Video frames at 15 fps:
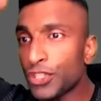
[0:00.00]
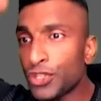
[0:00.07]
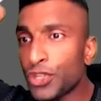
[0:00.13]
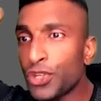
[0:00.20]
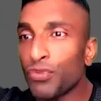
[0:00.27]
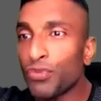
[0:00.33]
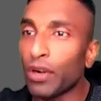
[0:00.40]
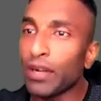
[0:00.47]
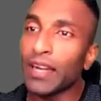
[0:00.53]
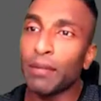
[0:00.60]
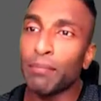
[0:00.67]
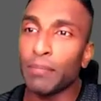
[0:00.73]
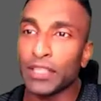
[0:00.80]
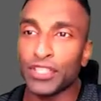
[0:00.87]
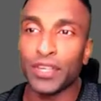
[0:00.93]
so you won't
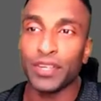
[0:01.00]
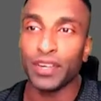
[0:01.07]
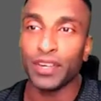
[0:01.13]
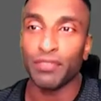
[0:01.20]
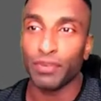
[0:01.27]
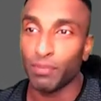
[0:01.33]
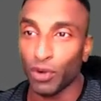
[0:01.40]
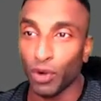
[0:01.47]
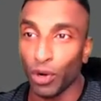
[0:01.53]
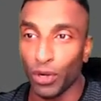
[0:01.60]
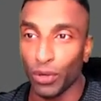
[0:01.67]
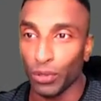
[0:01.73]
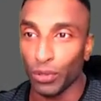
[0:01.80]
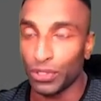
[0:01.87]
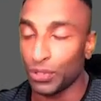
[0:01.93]
get much return from
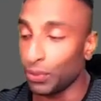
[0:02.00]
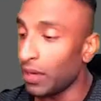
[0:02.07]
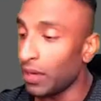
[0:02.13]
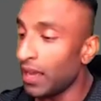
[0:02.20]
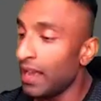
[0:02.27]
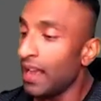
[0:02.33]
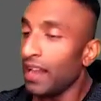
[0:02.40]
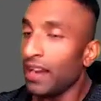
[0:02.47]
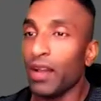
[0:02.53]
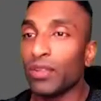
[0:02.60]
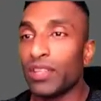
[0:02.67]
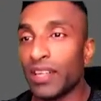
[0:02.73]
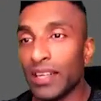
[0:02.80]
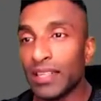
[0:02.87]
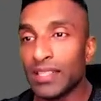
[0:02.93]
gold also
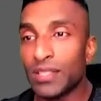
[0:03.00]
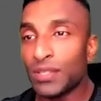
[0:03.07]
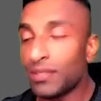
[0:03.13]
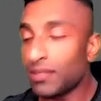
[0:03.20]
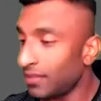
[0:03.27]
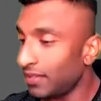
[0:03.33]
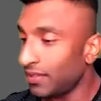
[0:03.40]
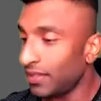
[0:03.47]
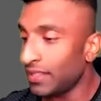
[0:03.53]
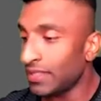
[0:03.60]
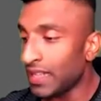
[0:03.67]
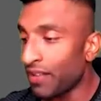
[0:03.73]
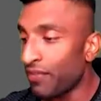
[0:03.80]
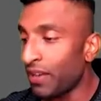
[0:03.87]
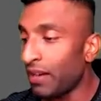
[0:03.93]
now the rest
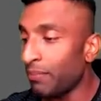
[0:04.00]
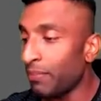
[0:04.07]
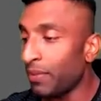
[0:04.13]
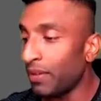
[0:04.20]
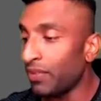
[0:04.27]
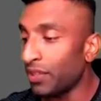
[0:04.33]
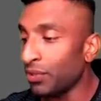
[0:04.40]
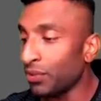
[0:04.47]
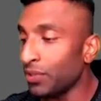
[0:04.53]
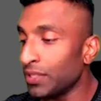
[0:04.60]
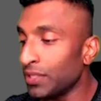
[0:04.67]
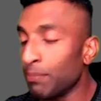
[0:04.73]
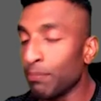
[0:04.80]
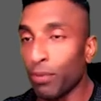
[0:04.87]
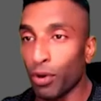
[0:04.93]
is available with you
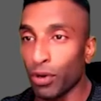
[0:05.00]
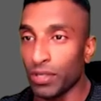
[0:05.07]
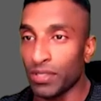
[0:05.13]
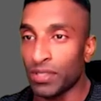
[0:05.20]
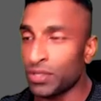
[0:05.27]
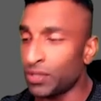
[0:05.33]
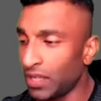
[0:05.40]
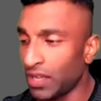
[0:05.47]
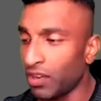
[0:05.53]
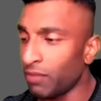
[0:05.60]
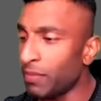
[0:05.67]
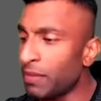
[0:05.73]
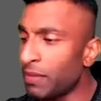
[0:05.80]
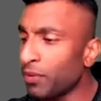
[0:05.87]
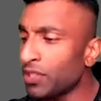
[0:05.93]
is the bonds so
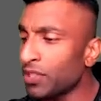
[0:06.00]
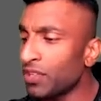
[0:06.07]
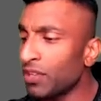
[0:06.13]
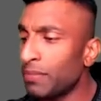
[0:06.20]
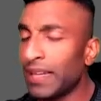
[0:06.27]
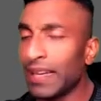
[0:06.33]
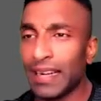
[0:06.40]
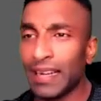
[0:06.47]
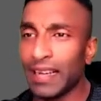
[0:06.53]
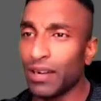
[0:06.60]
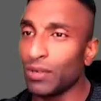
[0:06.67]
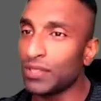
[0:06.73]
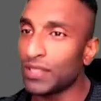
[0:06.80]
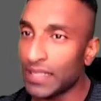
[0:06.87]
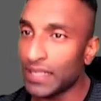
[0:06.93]
government bonds you'll be getting
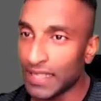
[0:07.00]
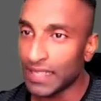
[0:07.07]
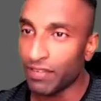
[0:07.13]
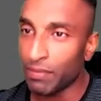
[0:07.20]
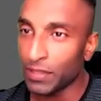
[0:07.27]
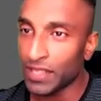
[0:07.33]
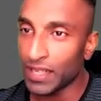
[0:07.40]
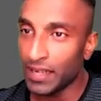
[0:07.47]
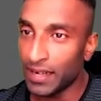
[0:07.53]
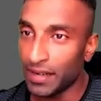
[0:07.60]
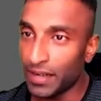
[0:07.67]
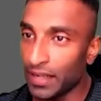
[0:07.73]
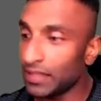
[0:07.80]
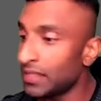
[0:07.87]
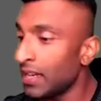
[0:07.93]
around 6 7%
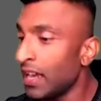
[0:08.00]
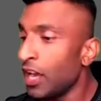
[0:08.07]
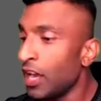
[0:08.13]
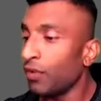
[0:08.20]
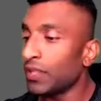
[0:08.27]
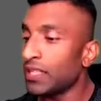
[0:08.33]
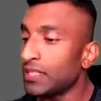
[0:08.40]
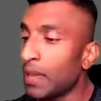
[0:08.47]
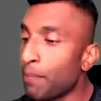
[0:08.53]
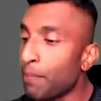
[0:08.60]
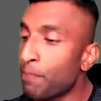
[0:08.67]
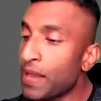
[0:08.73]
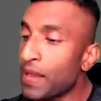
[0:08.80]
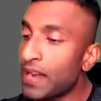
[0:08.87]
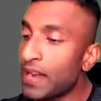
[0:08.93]
interest which is
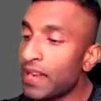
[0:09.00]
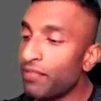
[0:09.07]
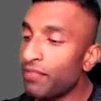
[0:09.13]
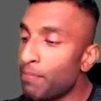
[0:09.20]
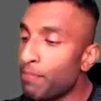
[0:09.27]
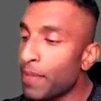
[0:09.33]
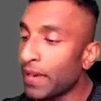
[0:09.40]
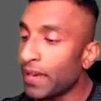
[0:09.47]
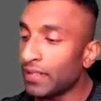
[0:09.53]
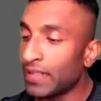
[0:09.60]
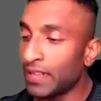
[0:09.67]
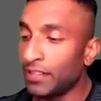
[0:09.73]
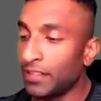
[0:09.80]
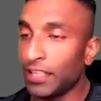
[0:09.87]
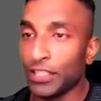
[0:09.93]
comparatively better
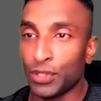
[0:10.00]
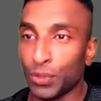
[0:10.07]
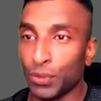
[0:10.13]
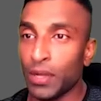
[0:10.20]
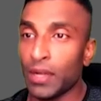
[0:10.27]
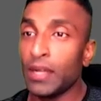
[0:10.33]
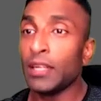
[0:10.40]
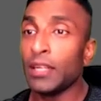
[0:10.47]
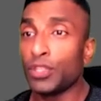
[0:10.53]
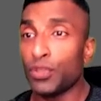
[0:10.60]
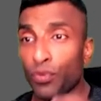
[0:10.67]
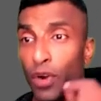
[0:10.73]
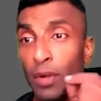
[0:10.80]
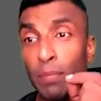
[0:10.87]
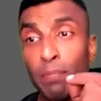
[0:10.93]
than these two
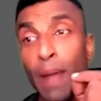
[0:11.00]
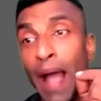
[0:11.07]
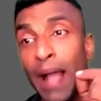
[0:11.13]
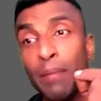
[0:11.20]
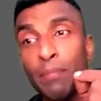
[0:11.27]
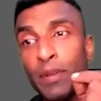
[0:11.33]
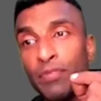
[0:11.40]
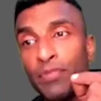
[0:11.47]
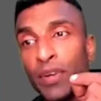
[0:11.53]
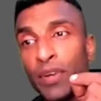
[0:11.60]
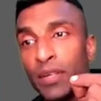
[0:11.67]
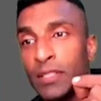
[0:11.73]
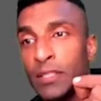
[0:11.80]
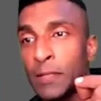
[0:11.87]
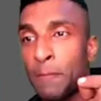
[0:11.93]
so what bank
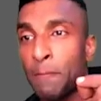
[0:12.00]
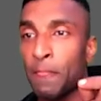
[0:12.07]
prefers